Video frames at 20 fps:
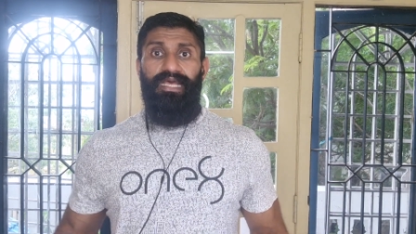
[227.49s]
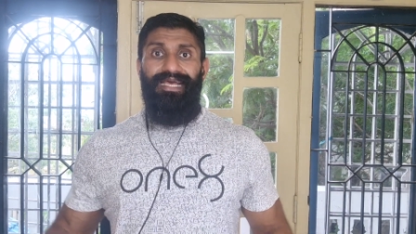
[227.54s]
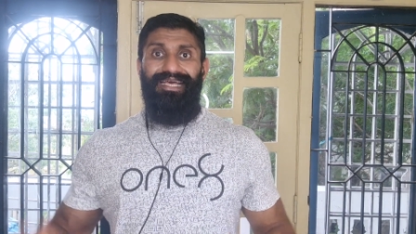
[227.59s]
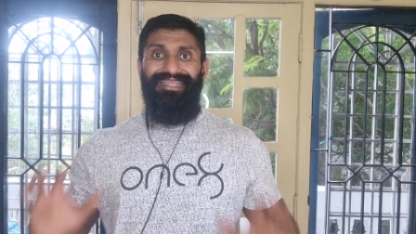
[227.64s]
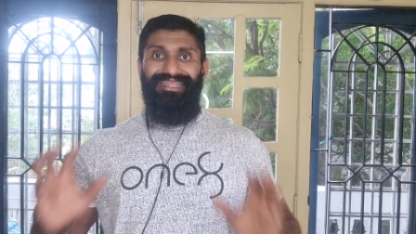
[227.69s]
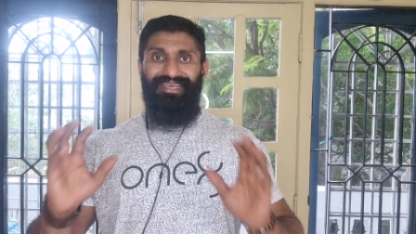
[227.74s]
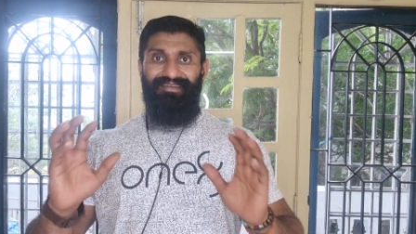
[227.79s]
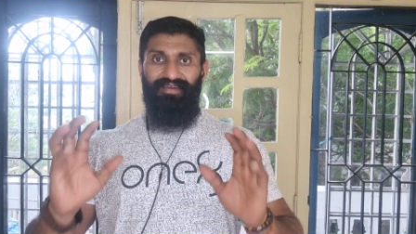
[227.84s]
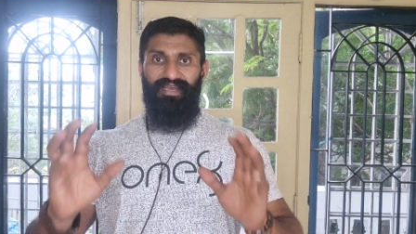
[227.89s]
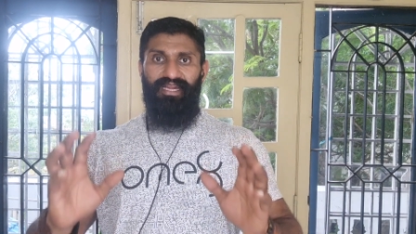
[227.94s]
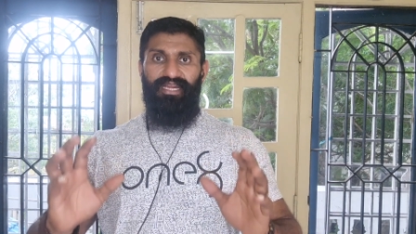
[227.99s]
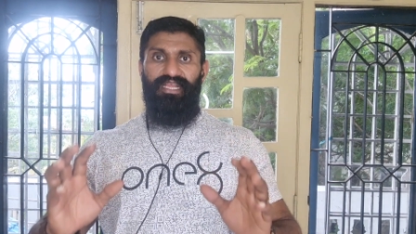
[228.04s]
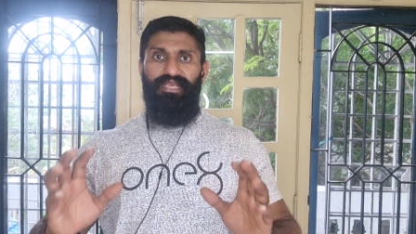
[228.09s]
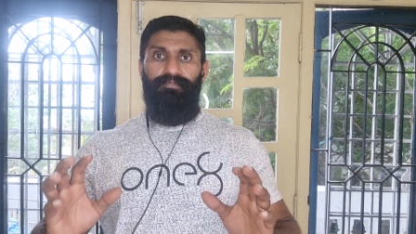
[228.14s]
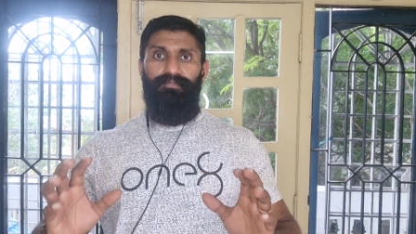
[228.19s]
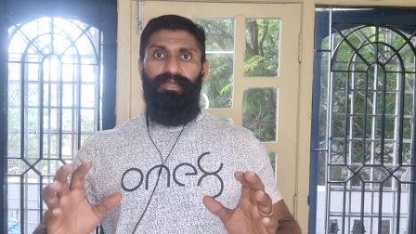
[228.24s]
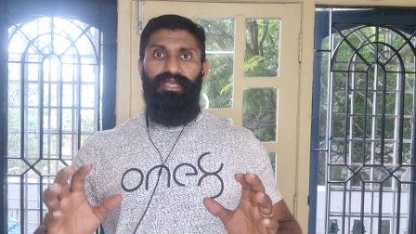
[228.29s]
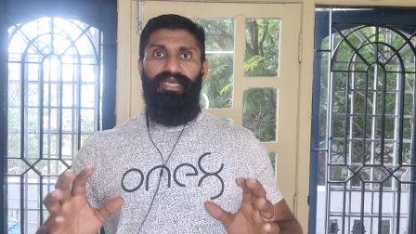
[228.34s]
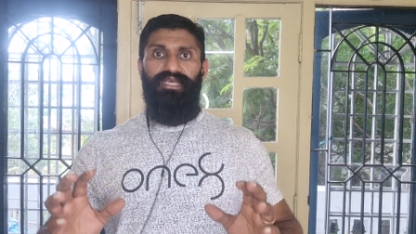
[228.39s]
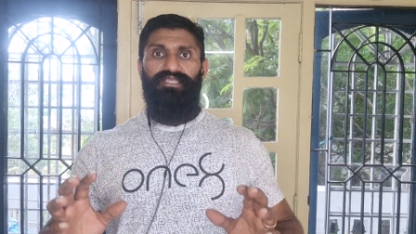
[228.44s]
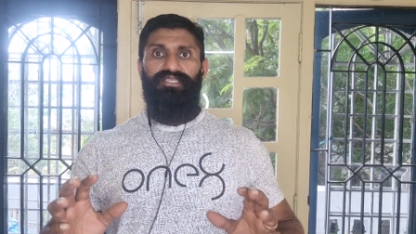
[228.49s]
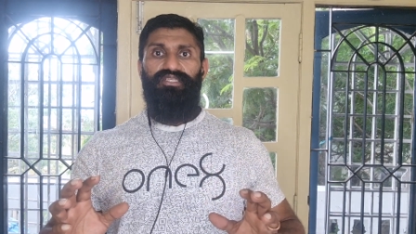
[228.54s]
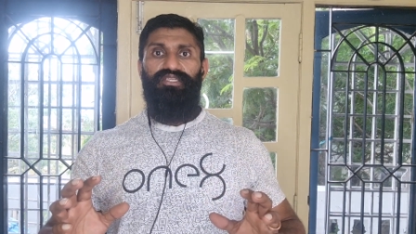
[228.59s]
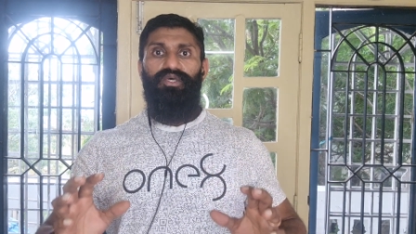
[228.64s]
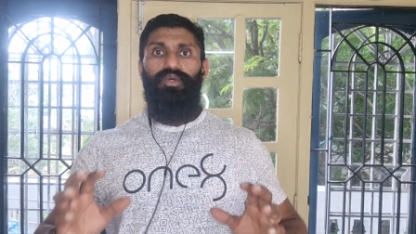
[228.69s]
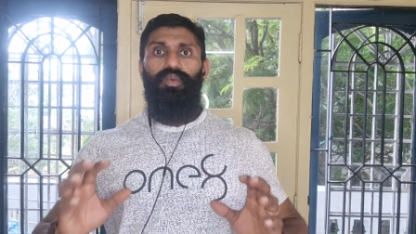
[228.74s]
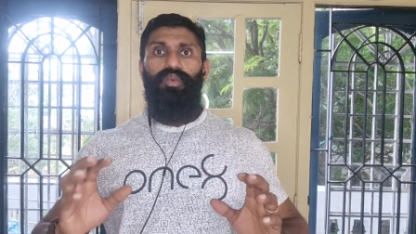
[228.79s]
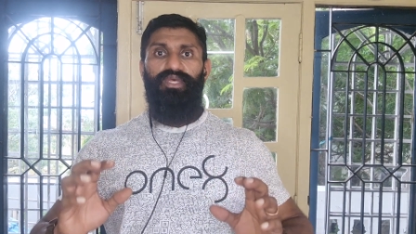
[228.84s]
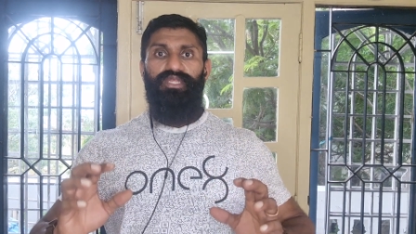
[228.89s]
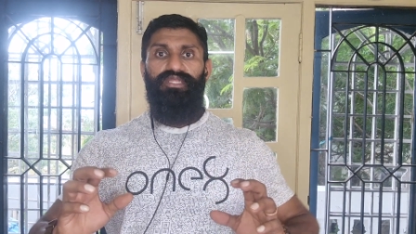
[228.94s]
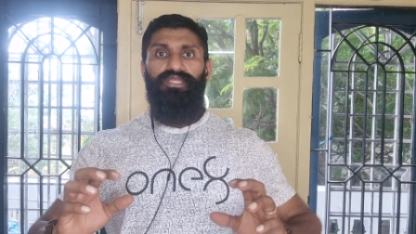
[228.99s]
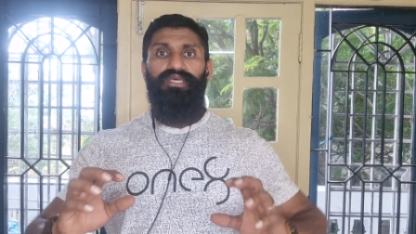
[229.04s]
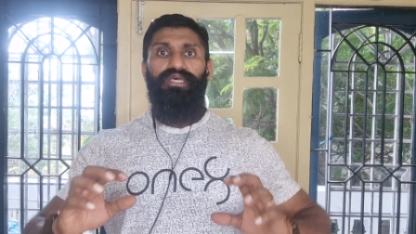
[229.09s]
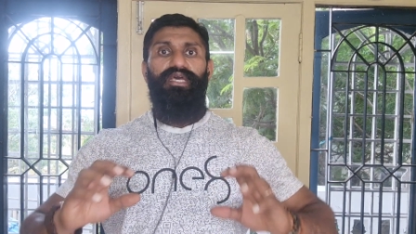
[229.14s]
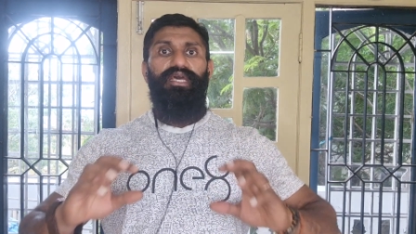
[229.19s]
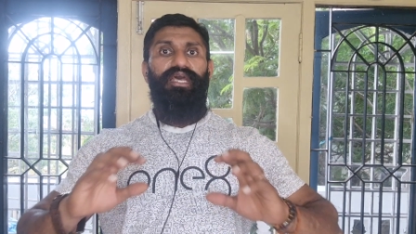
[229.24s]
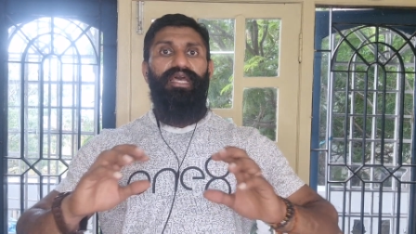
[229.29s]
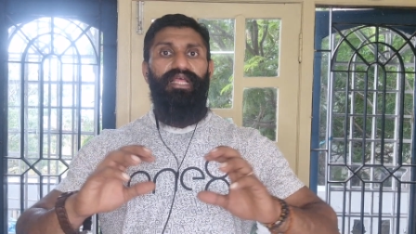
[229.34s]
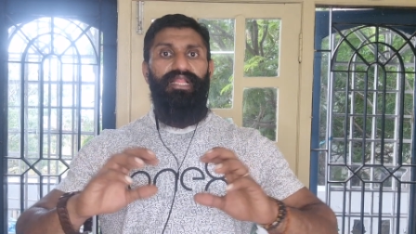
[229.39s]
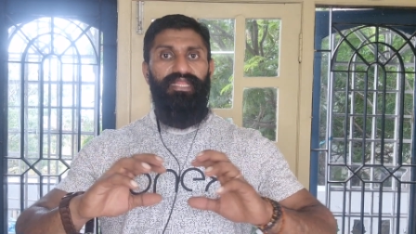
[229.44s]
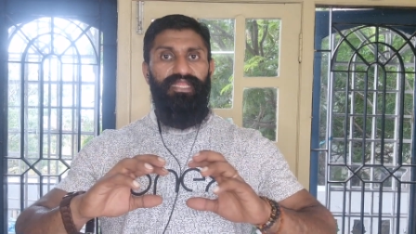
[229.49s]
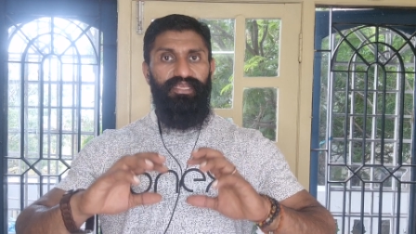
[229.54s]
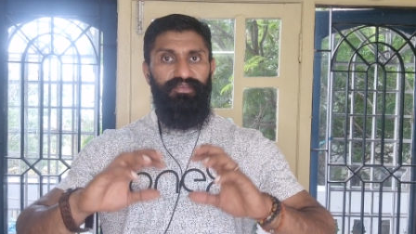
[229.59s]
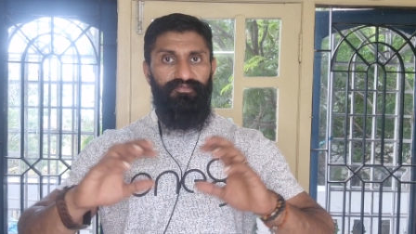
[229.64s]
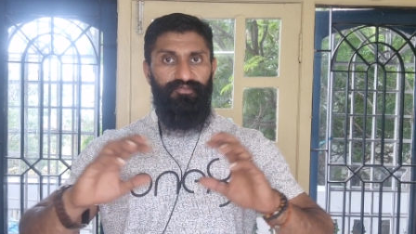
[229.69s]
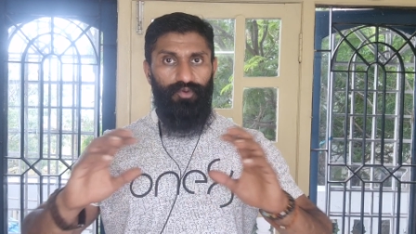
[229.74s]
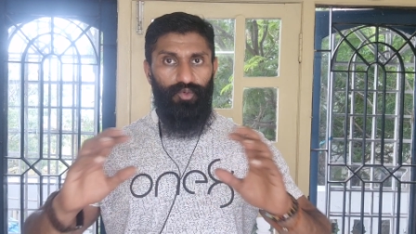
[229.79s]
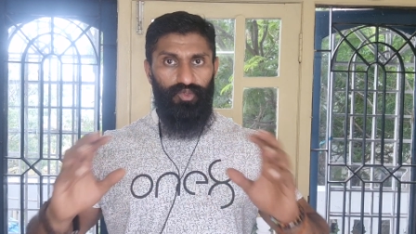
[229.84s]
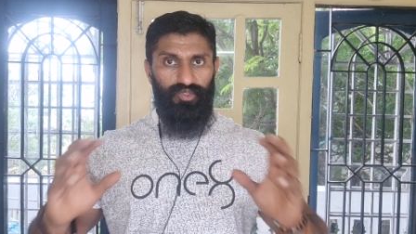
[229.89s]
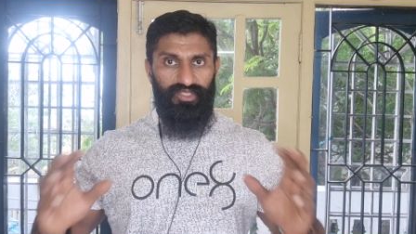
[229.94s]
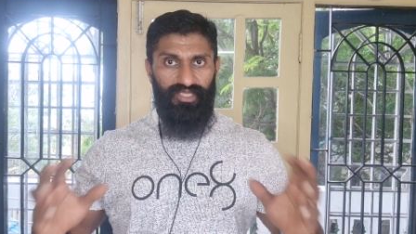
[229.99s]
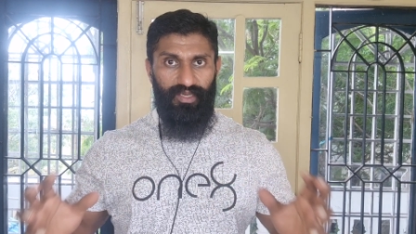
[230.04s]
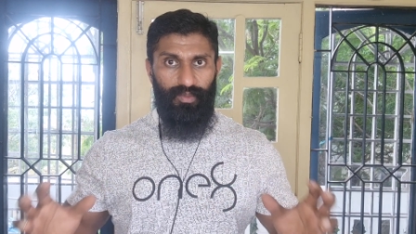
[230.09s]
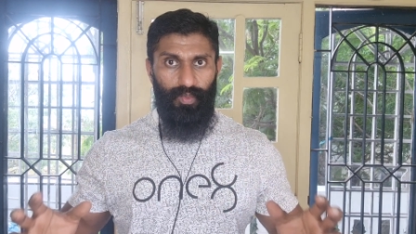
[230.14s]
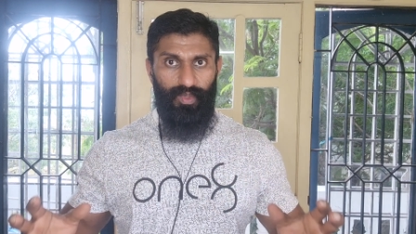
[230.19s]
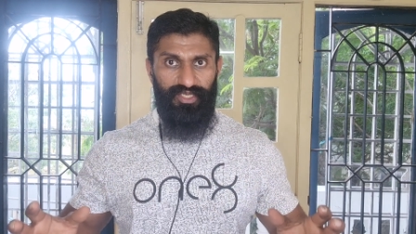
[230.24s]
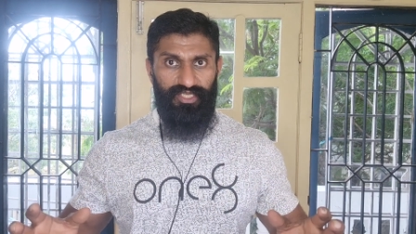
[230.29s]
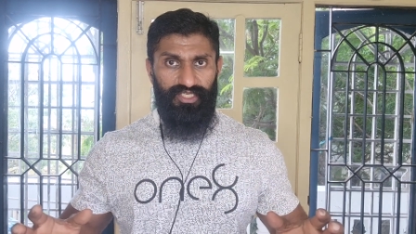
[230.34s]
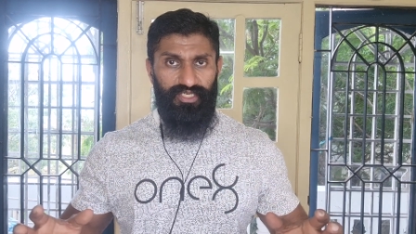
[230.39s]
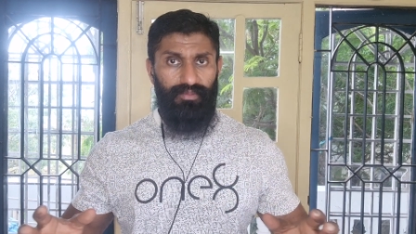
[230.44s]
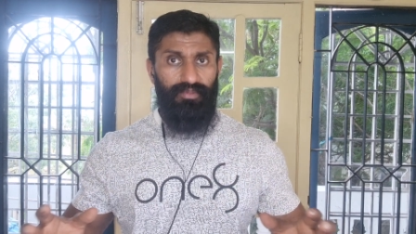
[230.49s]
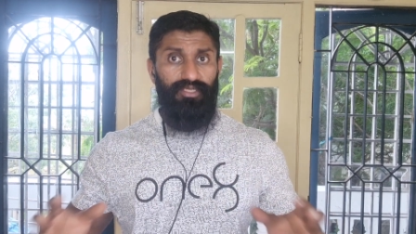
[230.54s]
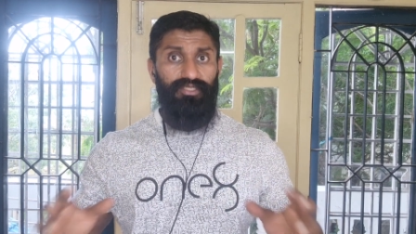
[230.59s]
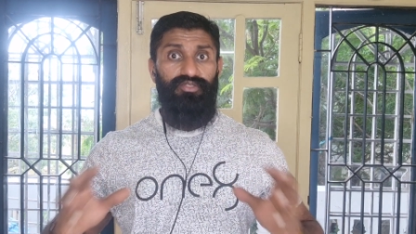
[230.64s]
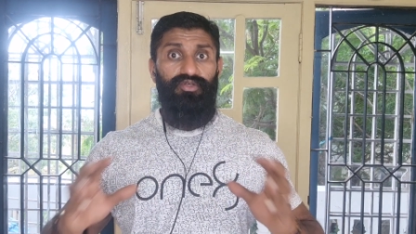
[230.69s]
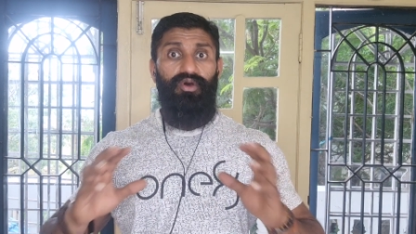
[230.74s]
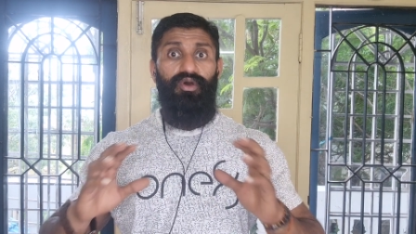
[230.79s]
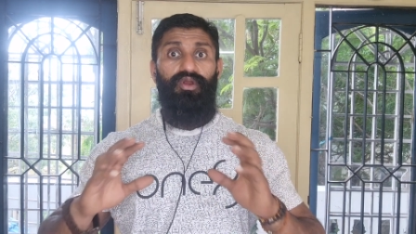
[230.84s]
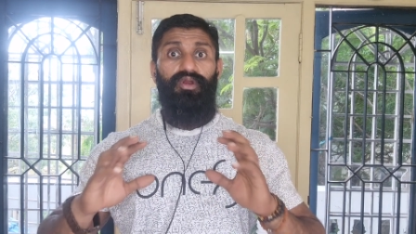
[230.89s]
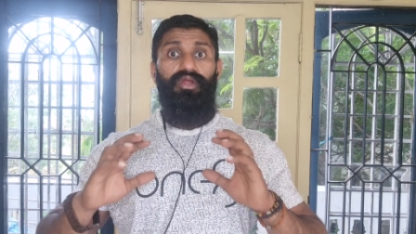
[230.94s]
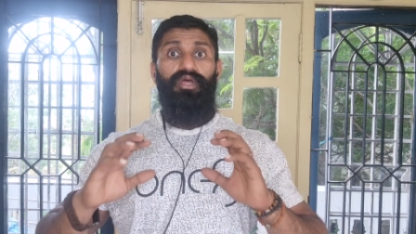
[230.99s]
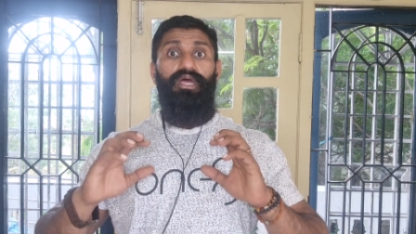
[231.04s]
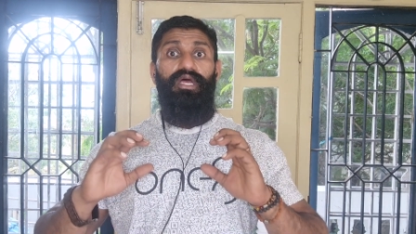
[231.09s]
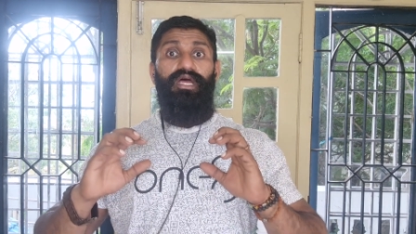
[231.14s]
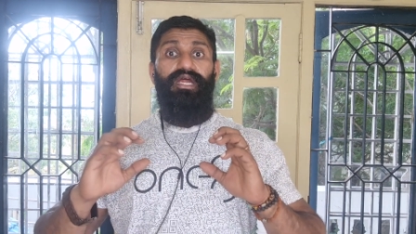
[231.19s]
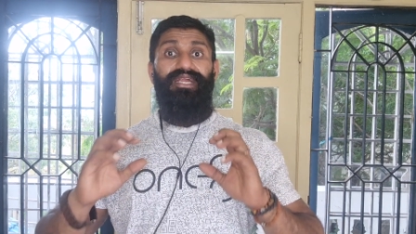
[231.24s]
They were replaced with healthy fruits and vegetables or